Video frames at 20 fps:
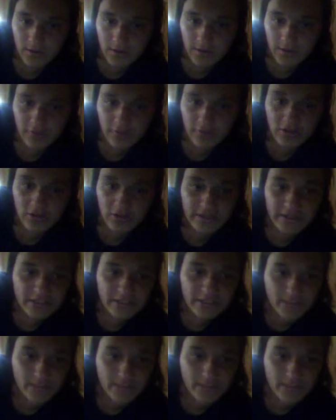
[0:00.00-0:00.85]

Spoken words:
It really is.